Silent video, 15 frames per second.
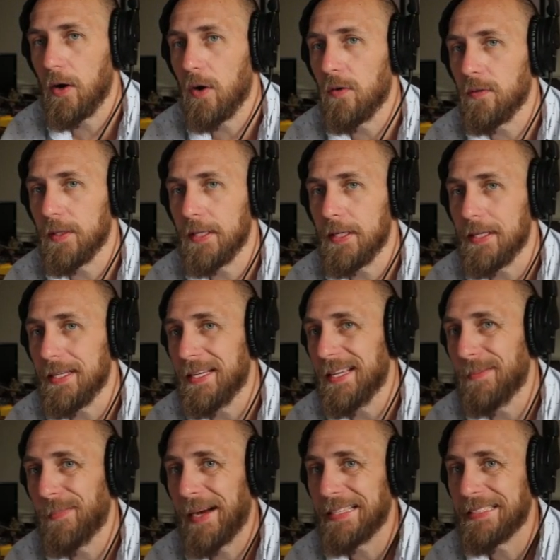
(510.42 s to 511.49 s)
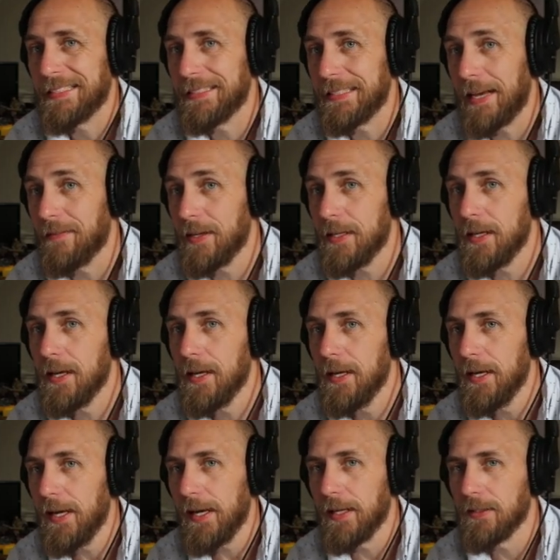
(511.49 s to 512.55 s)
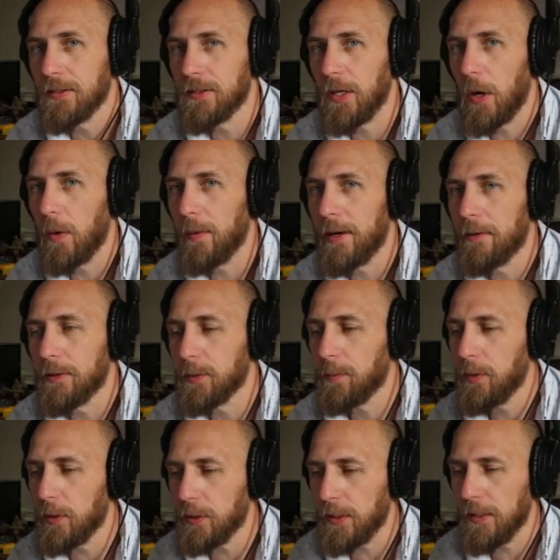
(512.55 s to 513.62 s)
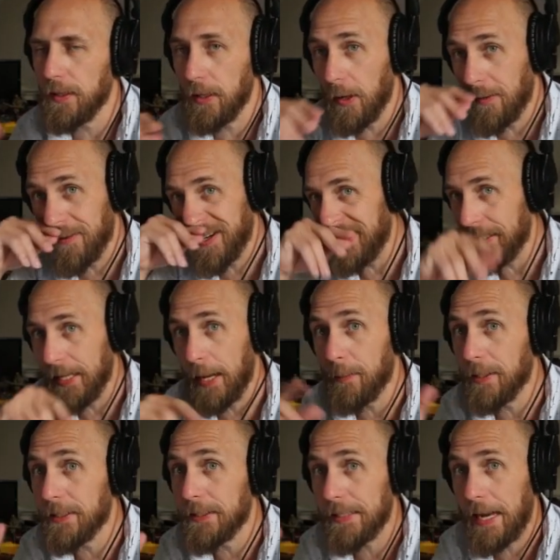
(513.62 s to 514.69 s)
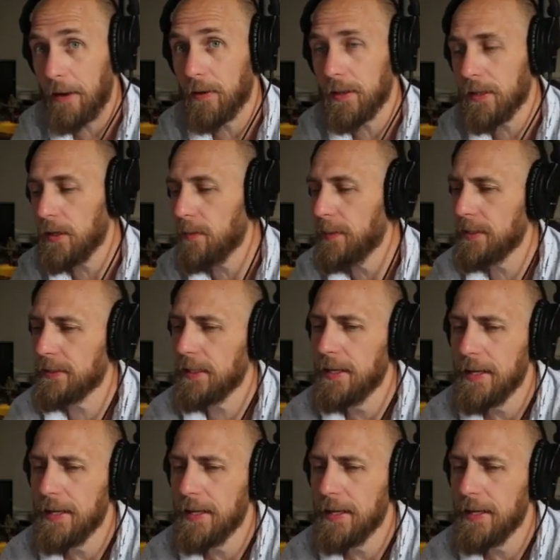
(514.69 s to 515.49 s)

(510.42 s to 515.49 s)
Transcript: overheat heat by 7. And so it was pushing the overheat damage down a little bit.